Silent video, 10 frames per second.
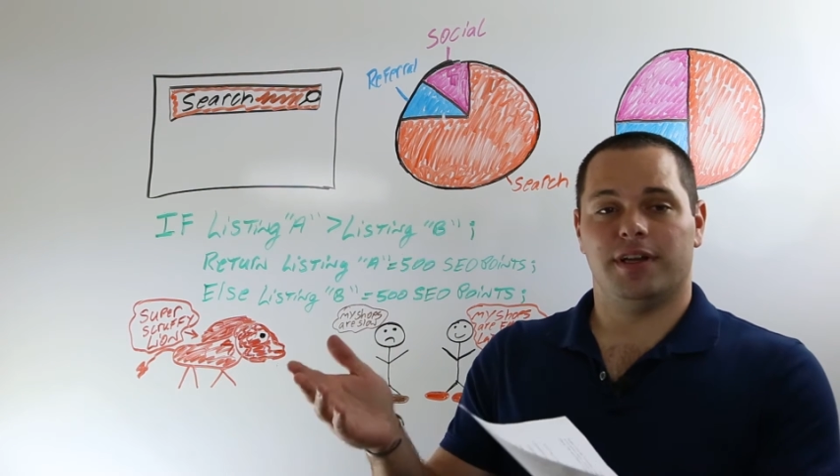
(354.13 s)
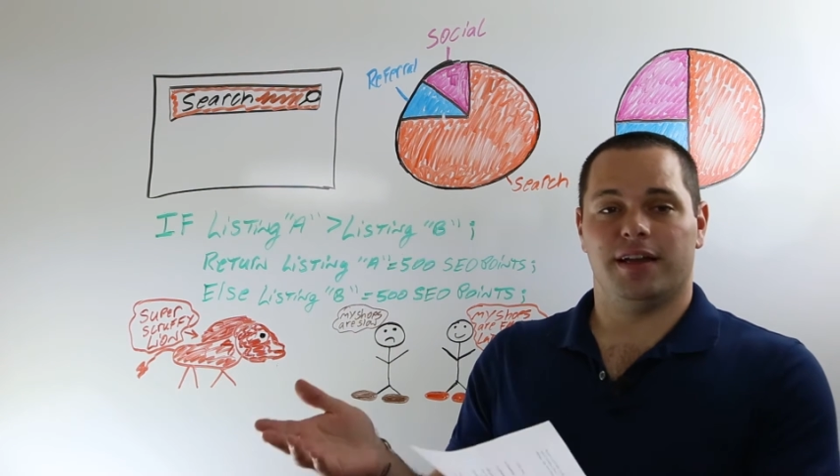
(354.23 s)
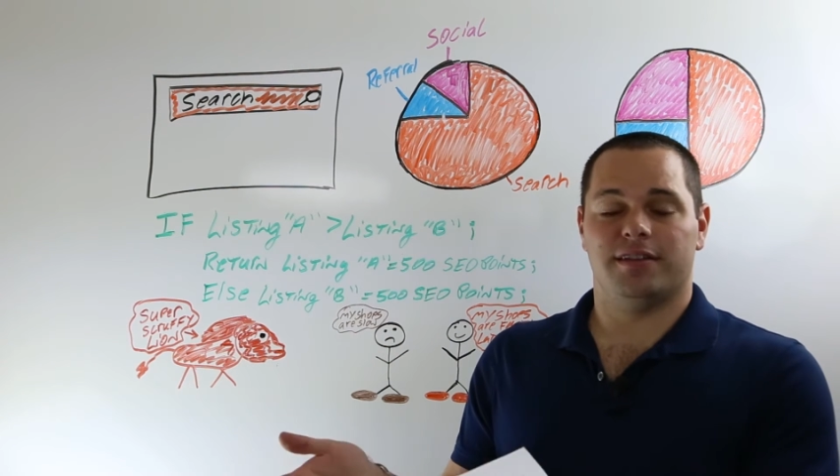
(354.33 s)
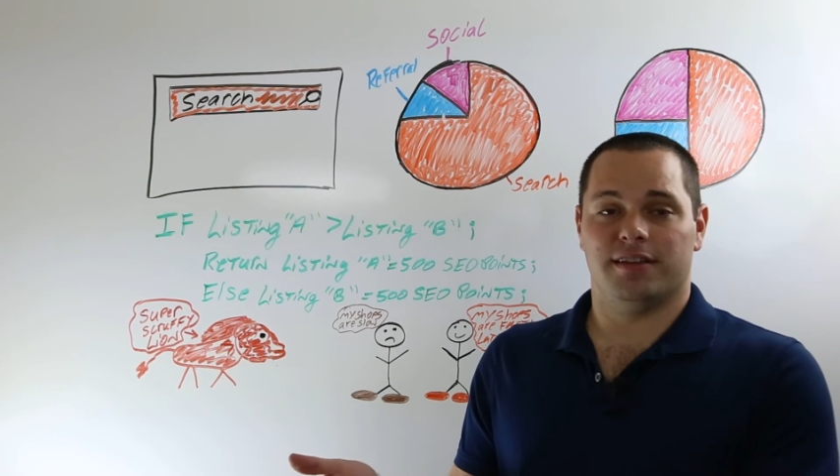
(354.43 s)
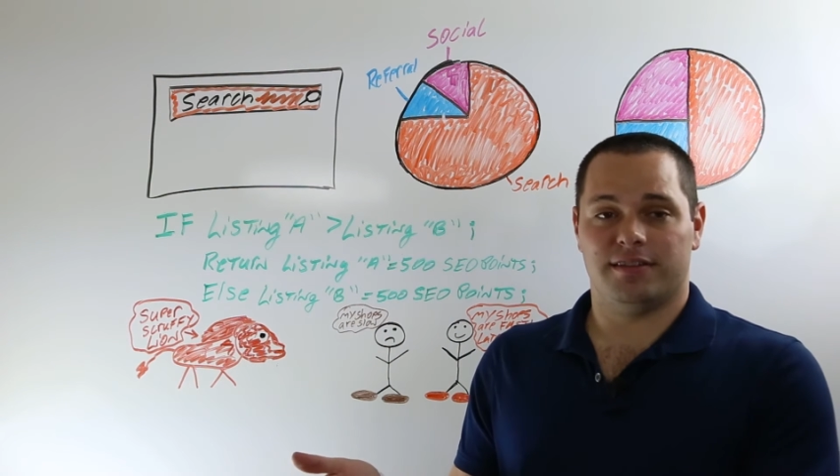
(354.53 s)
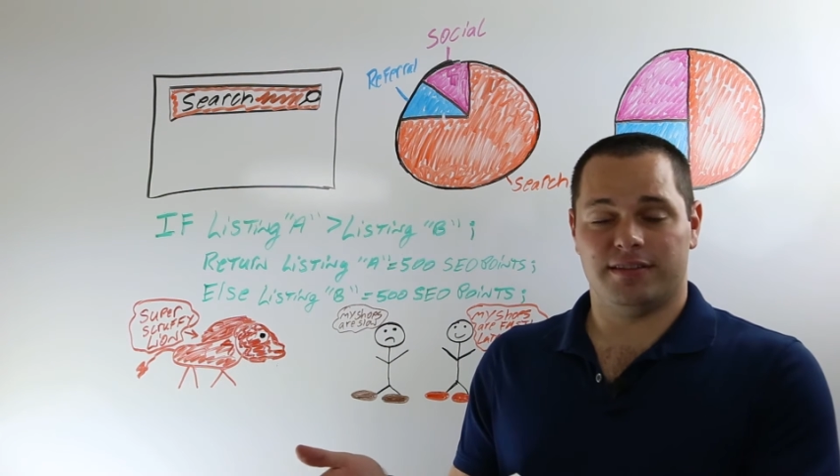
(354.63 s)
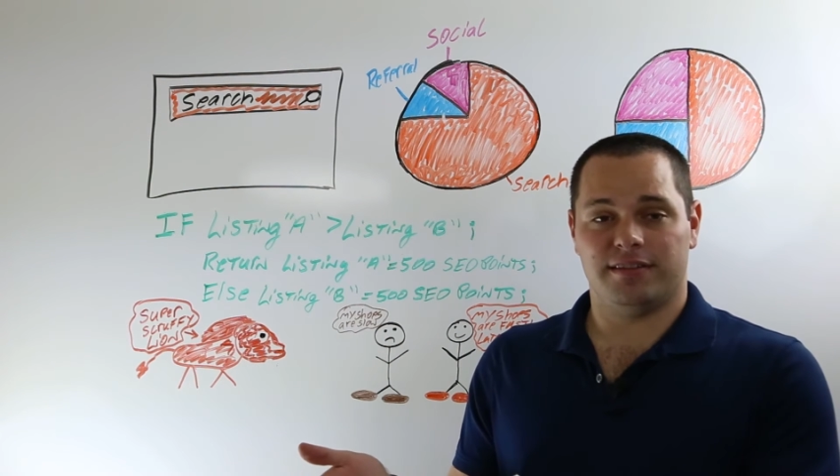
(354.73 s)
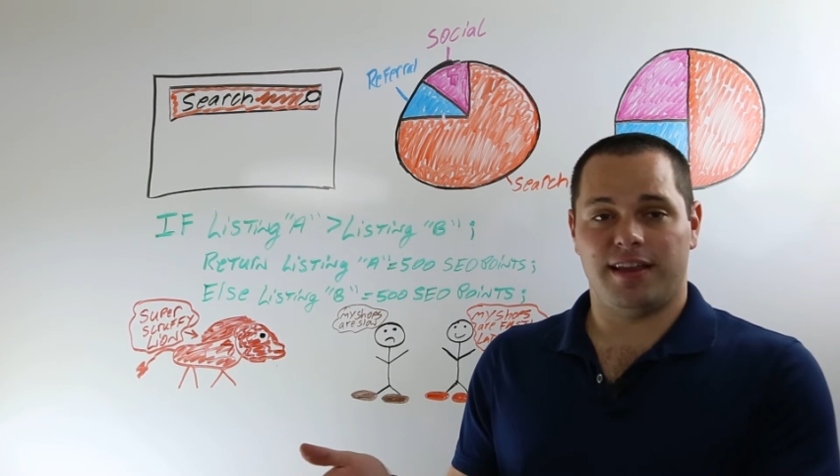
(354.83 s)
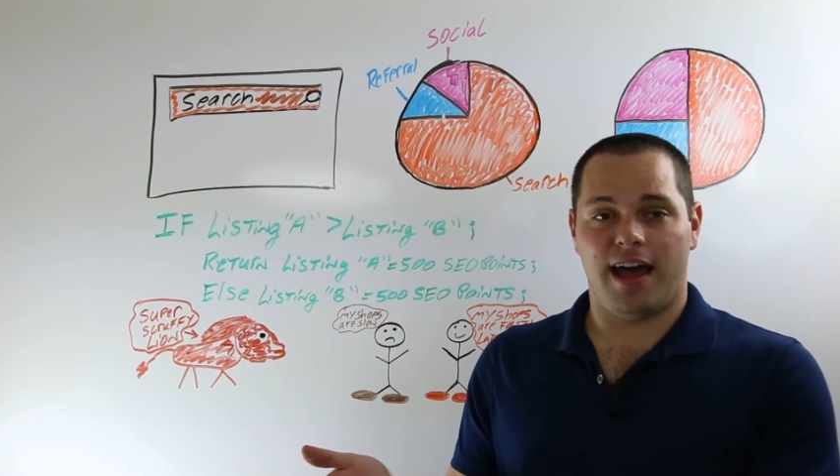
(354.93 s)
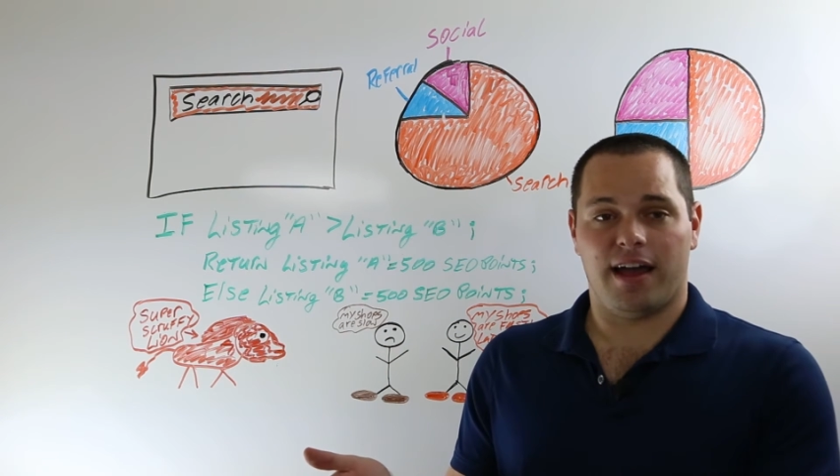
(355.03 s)
exists as a
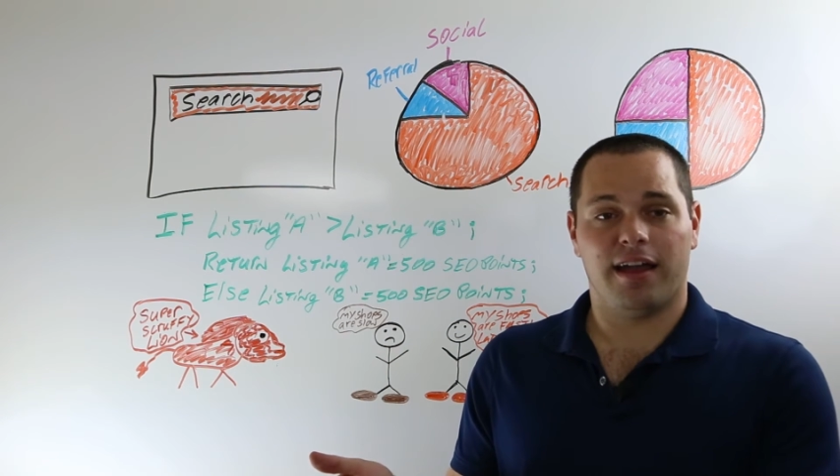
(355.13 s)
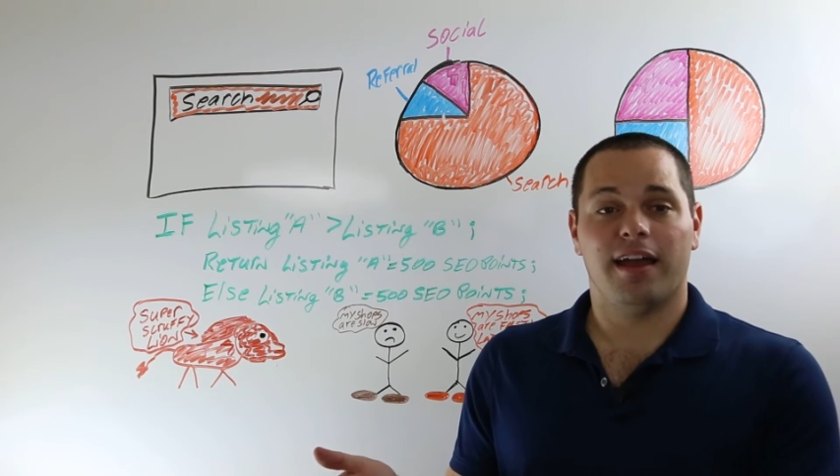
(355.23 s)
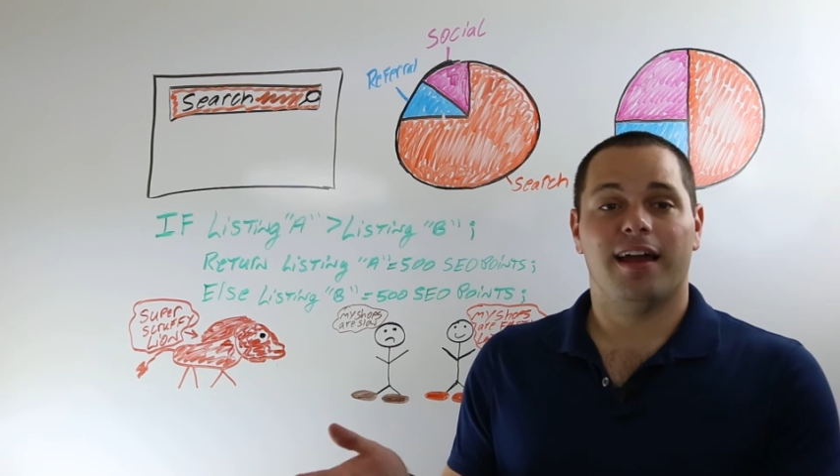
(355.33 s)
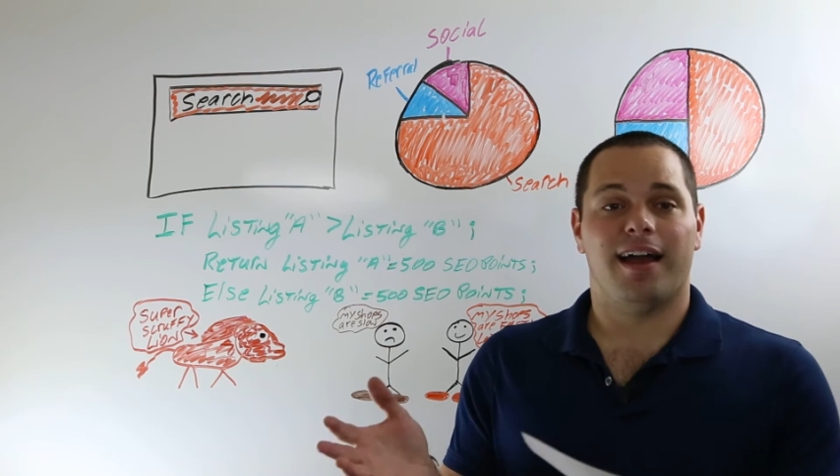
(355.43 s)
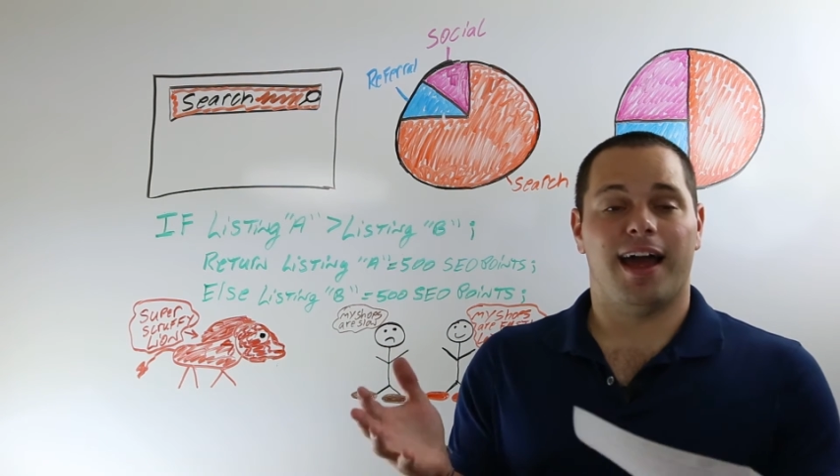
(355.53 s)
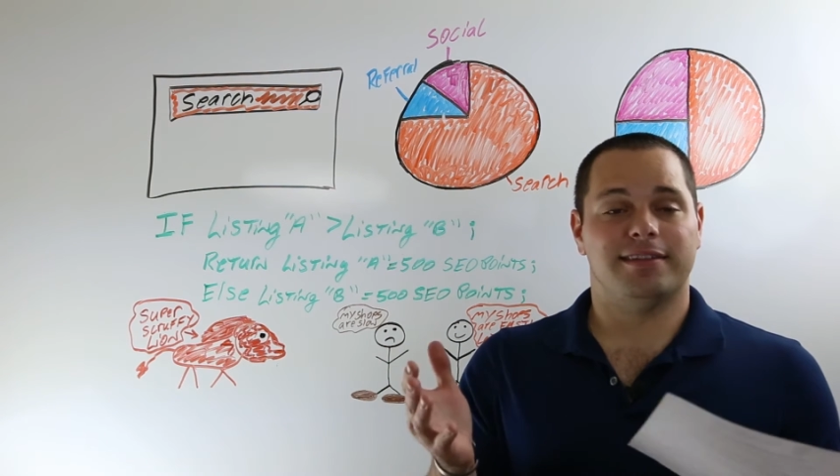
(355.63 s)
tag and